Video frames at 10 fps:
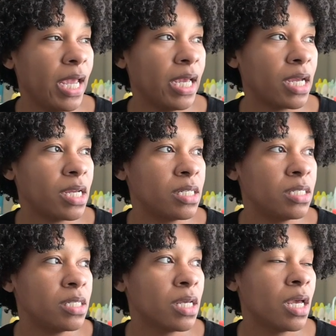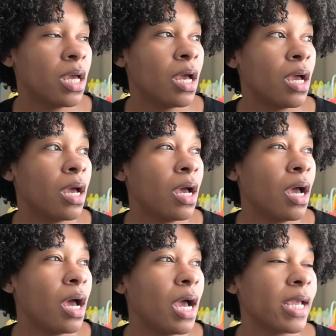And
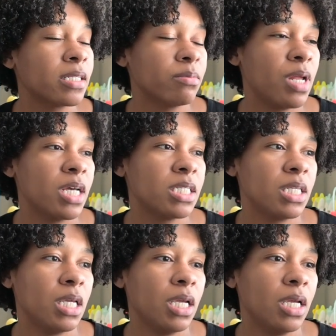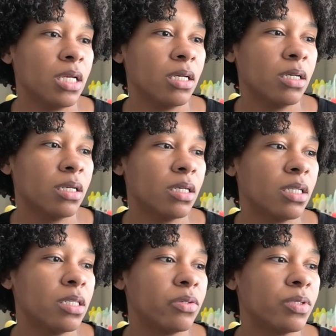I guess I'm not seeing
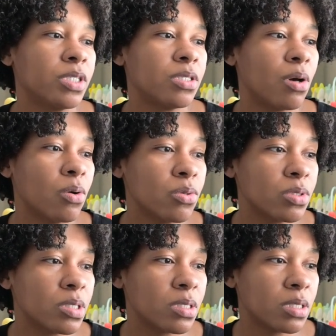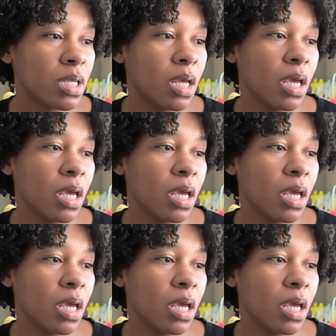the results